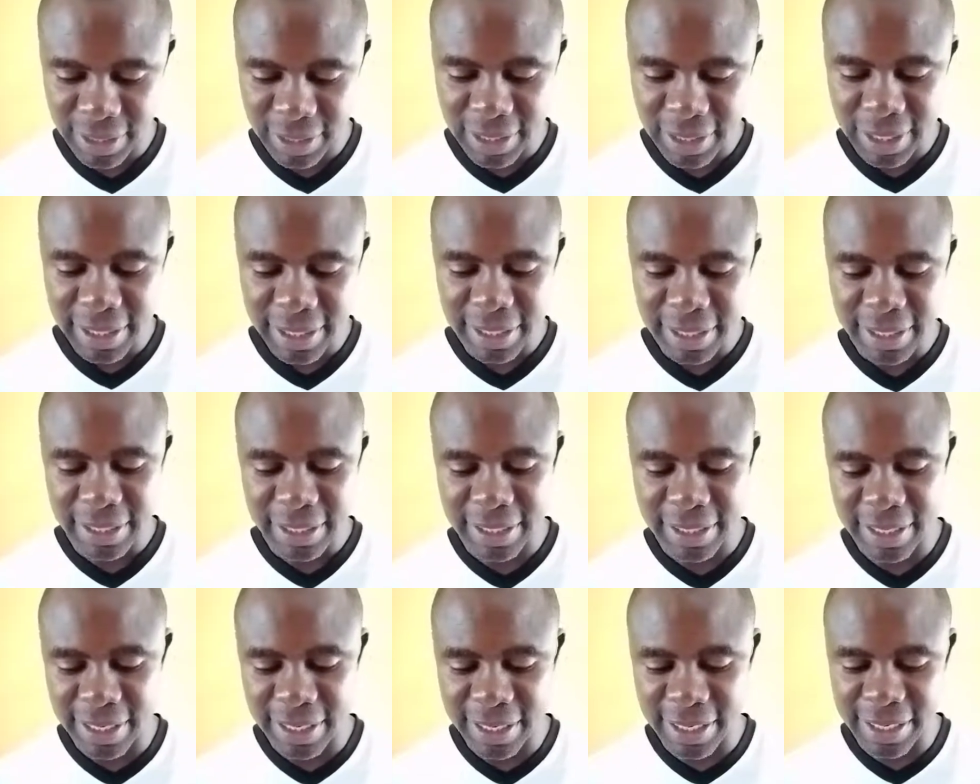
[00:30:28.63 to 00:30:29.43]

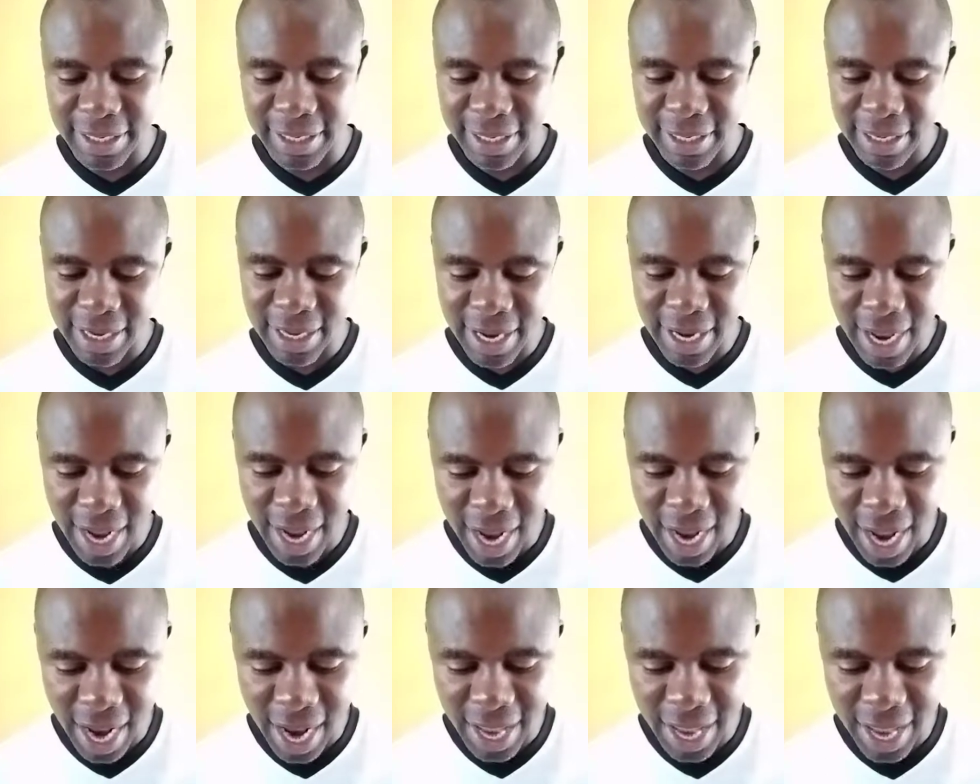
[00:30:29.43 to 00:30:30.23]
Keen
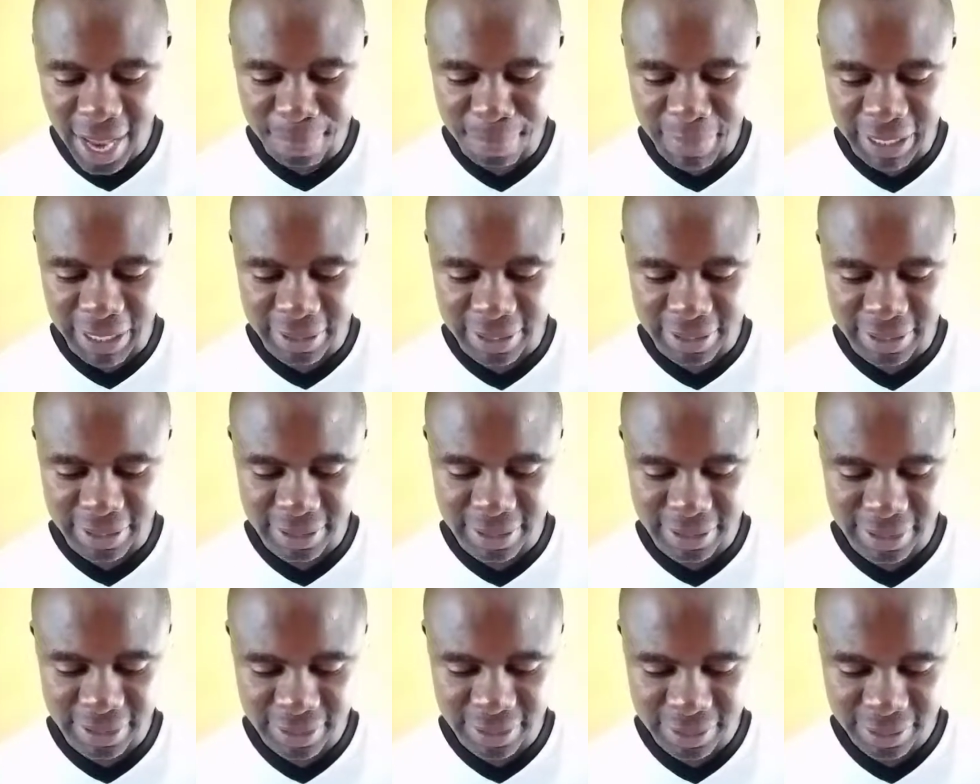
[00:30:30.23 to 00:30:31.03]

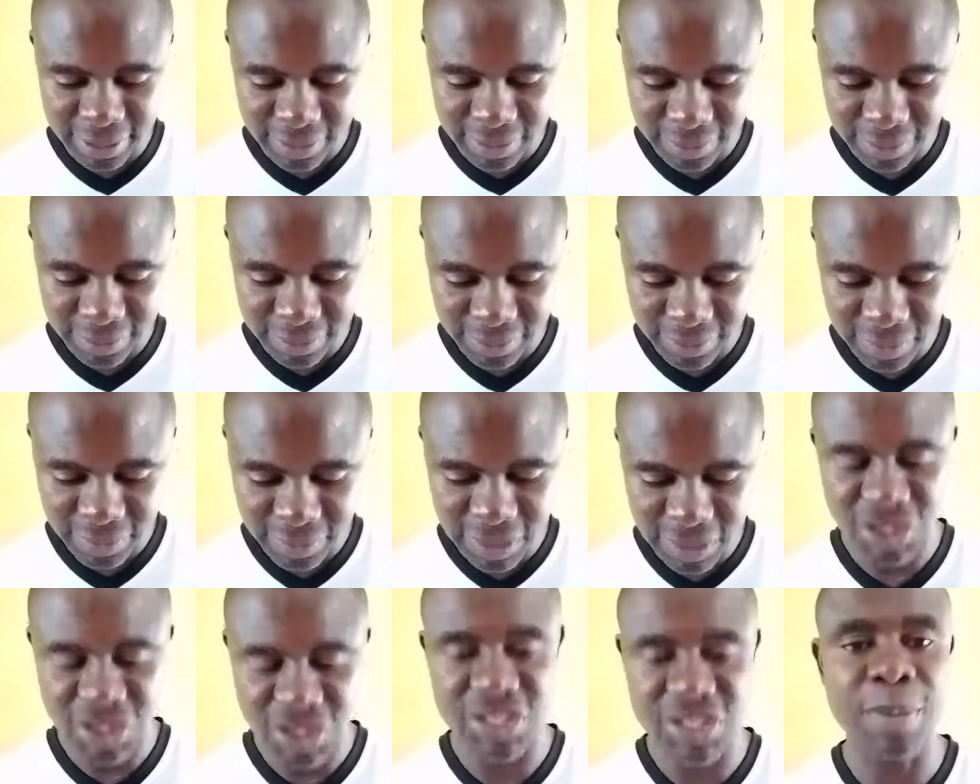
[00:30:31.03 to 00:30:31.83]
iambics,
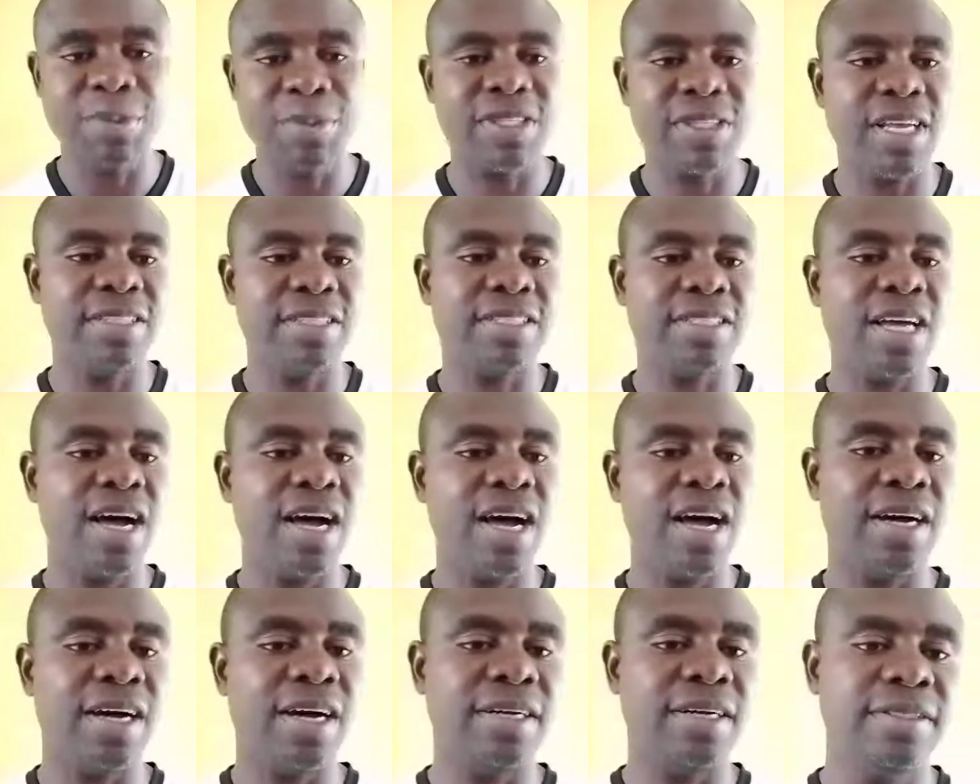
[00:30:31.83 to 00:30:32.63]
sharp
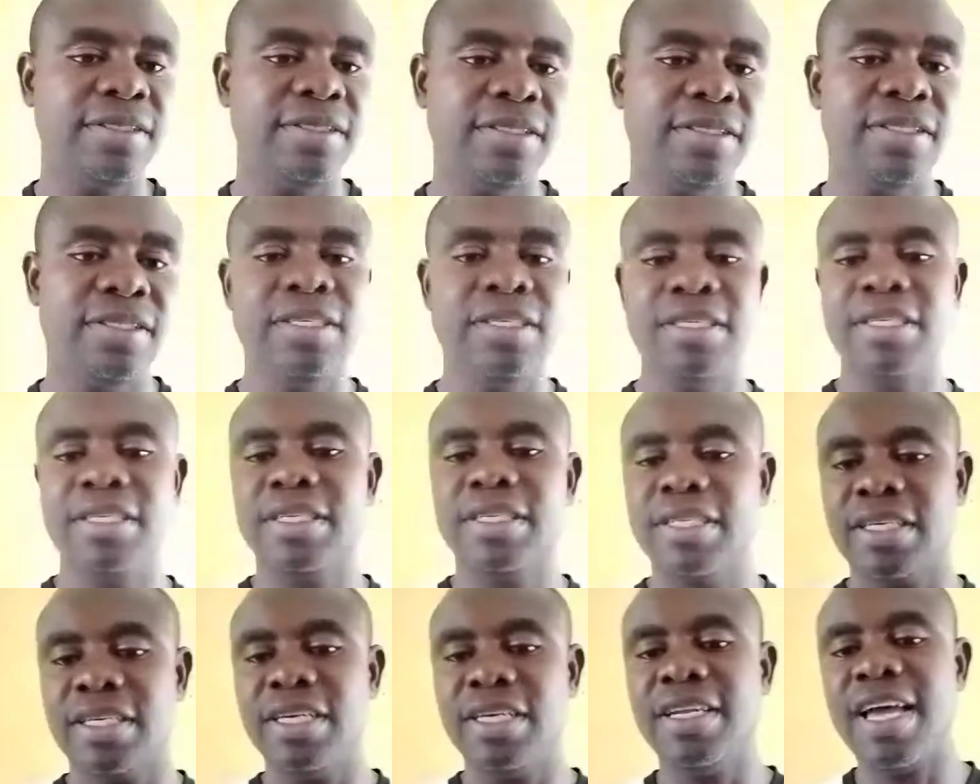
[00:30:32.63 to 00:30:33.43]
satire.
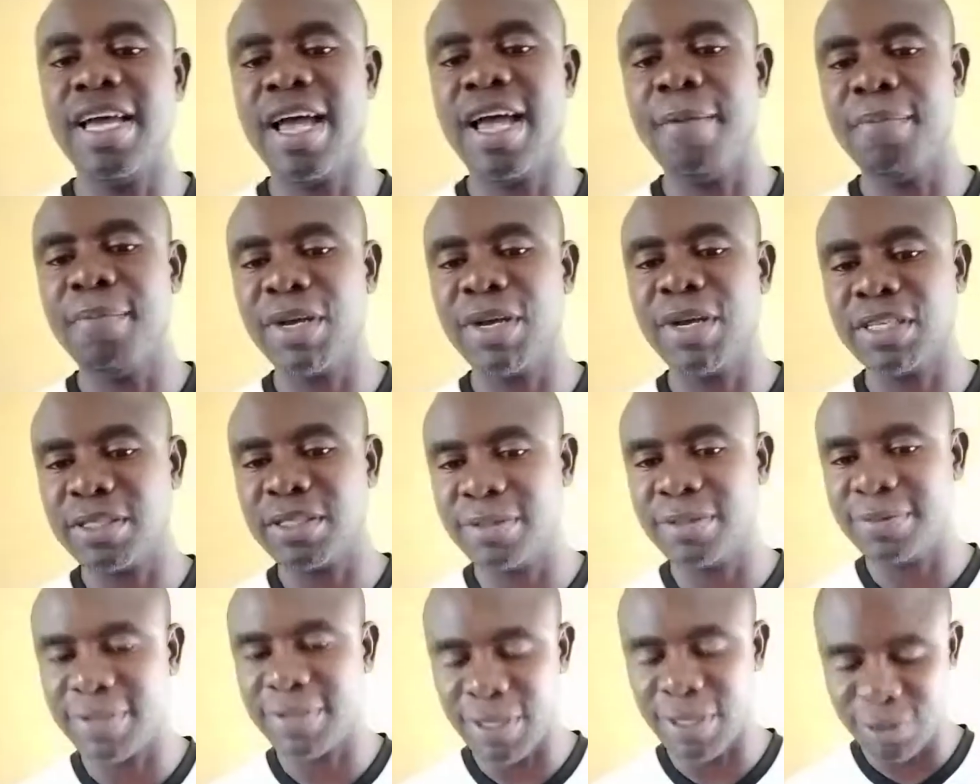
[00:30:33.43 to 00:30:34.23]
Keen iambics
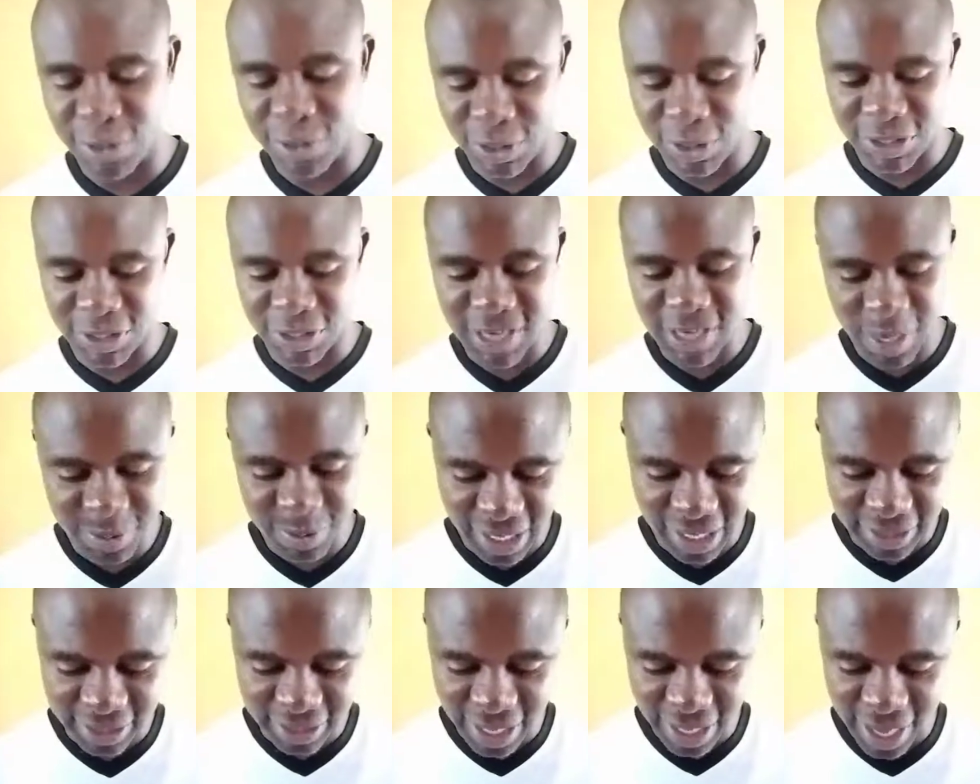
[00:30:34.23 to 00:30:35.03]
refers to sharp
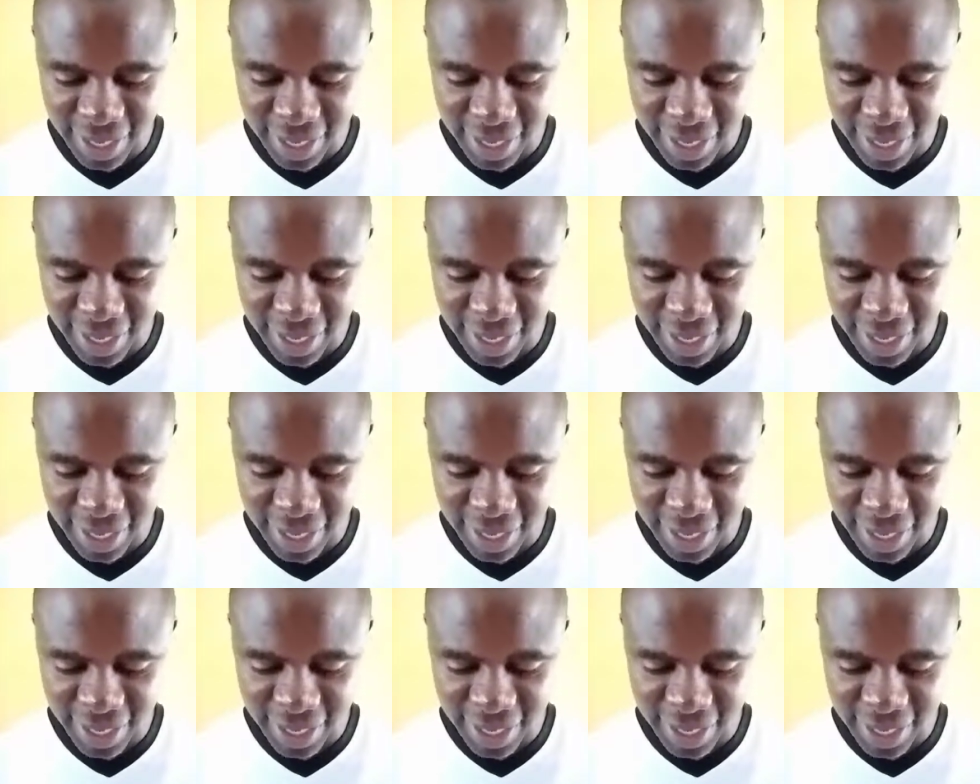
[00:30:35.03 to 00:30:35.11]
satire.